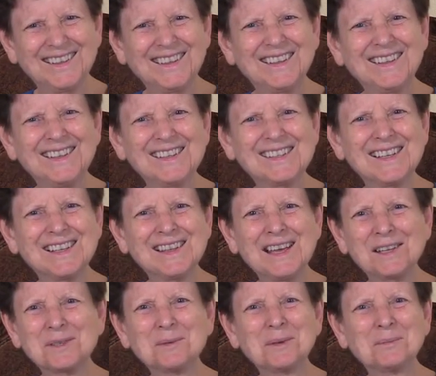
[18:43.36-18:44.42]
He said,
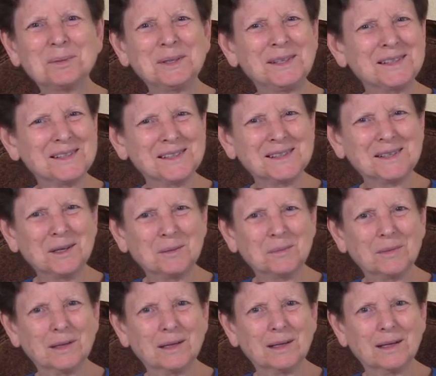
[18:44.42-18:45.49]
"That's what pleases him."
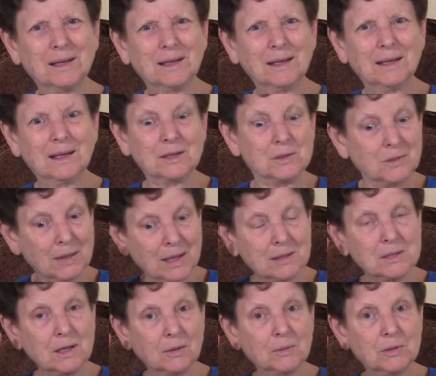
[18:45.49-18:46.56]
And so
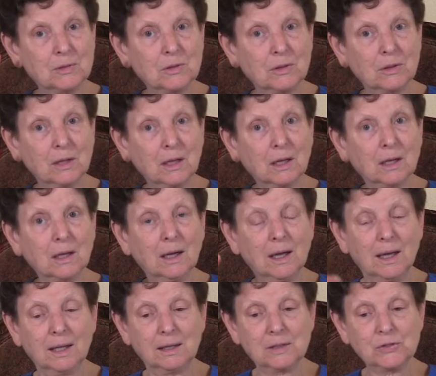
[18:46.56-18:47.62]
that's how we should think.
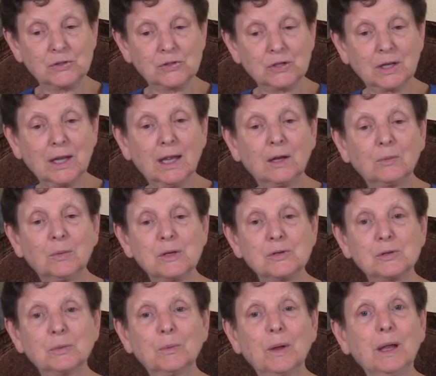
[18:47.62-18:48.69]
This is, again, we
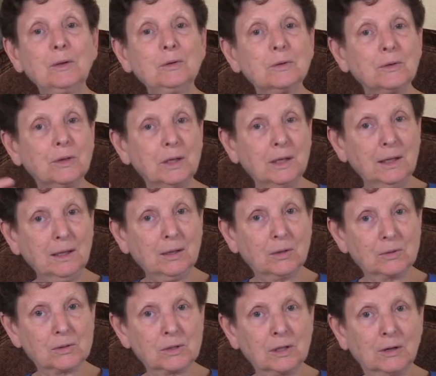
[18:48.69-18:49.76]
surrender the
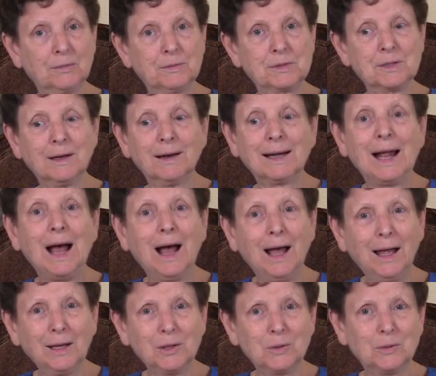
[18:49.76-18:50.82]
ego self. It's not
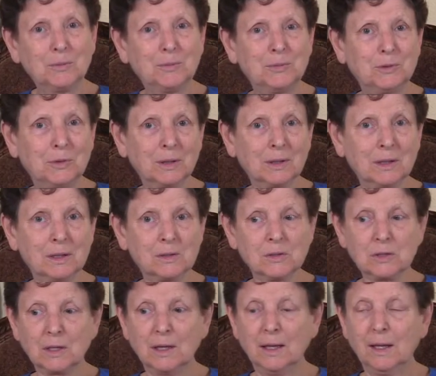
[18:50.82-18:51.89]
I who am doing
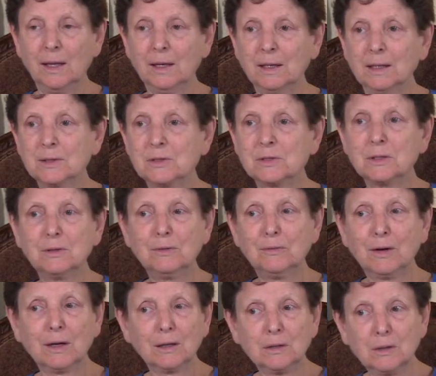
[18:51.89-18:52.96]
this. It's the
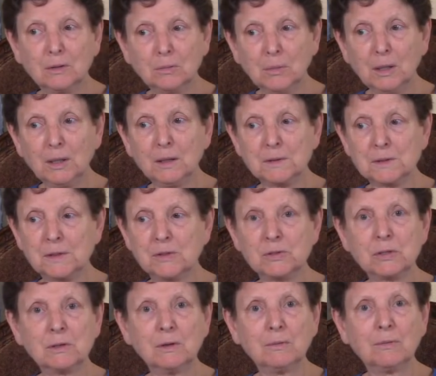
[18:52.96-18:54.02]
divine in me sees
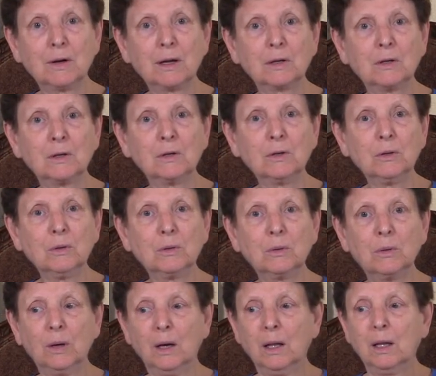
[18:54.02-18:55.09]
the divine in
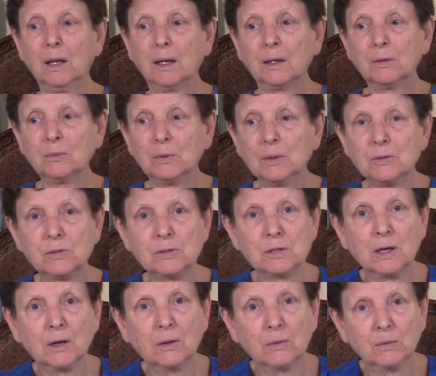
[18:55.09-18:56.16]
you and reaches
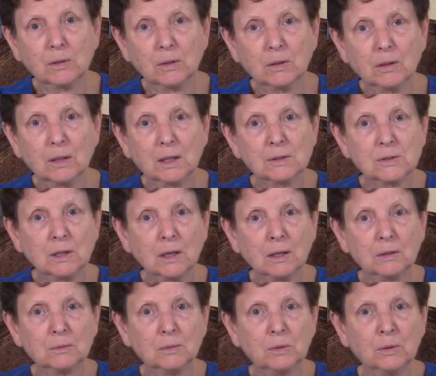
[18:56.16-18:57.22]
out as
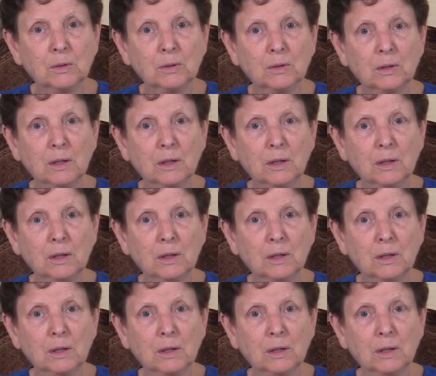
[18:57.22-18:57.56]
God would.